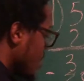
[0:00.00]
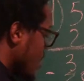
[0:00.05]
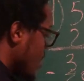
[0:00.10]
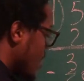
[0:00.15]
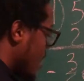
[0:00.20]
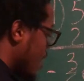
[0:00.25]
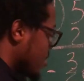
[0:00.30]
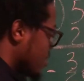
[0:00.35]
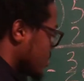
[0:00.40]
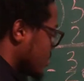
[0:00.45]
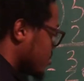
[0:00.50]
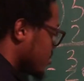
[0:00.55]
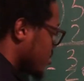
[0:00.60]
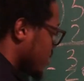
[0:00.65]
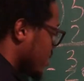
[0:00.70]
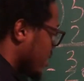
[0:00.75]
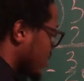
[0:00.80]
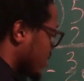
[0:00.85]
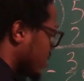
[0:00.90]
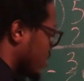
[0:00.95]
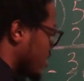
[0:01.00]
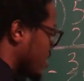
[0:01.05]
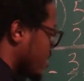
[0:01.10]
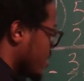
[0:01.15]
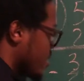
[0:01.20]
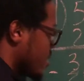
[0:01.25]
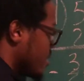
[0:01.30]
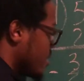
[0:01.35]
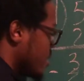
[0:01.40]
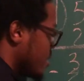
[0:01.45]
I'll subtract
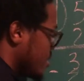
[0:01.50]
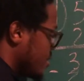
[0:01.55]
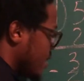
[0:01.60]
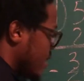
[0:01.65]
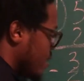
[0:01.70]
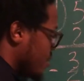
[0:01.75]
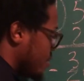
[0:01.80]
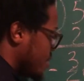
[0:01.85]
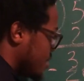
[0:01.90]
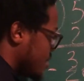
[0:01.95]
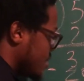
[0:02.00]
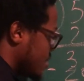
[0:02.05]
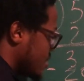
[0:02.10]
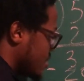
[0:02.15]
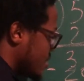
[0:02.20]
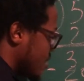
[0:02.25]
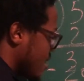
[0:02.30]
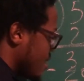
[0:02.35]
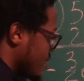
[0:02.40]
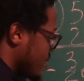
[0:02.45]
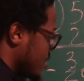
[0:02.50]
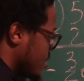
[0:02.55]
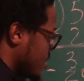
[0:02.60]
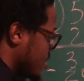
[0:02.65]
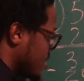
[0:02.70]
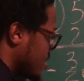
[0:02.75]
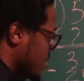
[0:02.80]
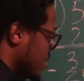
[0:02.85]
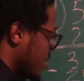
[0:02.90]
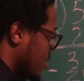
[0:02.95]
there. That'll be a
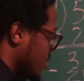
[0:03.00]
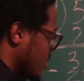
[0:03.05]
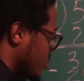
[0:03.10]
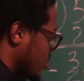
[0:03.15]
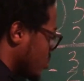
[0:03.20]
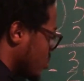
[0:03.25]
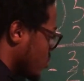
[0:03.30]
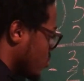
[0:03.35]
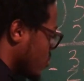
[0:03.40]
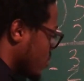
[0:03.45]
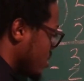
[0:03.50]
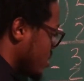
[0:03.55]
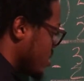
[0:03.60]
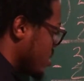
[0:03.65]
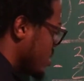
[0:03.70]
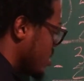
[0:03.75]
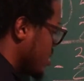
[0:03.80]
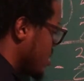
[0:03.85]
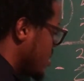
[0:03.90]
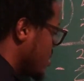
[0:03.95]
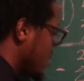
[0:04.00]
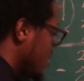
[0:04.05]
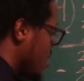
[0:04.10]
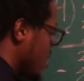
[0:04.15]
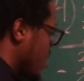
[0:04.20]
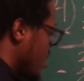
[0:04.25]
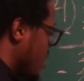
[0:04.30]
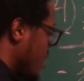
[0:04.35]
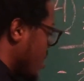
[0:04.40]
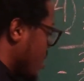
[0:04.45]
7, a 3.
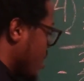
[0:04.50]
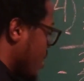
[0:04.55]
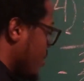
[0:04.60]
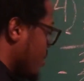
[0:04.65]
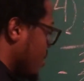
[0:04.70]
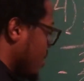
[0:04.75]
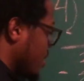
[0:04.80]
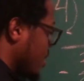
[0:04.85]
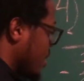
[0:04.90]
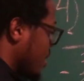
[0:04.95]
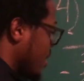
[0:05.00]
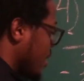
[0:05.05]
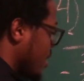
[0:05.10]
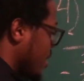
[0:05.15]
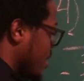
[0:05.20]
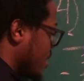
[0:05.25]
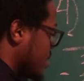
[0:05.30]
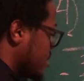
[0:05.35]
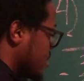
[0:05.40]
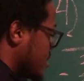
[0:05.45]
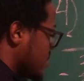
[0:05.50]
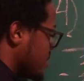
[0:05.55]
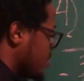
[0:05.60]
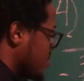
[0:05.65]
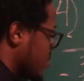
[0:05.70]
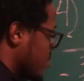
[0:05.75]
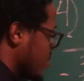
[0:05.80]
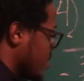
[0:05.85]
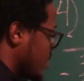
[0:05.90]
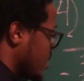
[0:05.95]
I'll make that nice and
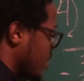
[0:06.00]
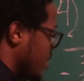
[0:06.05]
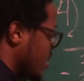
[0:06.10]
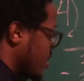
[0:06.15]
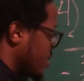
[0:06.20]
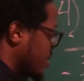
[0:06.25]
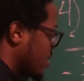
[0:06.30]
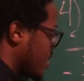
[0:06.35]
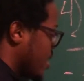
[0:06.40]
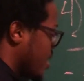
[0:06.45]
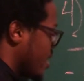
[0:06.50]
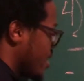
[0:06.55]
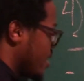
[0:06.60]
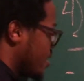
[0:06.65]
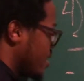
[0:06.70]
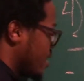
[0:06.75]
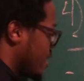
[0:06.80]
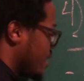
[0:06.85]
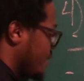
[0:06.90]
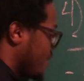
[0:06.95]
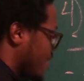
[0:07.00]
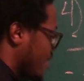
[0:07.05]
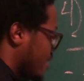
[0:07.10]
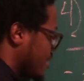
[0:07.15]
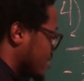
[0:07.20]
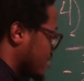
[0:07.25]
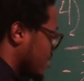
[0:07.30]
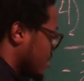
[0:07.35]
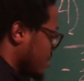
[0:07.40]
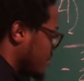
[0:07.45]
pretty like that. And
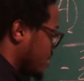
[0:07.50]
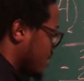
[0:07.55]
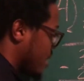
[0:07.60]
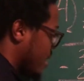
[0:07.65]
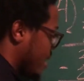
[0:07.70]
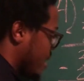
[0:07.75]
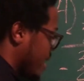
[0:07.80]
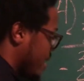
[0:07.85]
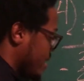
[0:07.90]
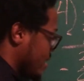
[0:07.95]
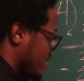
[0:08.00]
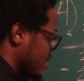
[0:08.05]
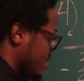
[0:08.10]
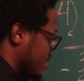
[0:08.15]
that's going to be an 8.